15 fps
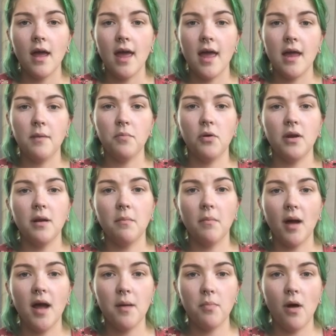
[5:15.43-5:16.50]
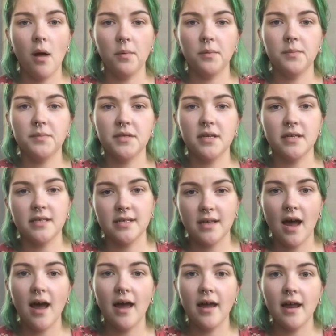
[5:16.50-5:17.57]
and putting my problems
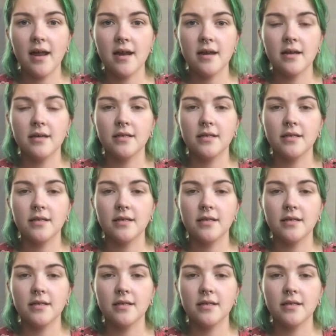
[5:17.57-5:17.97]
aside,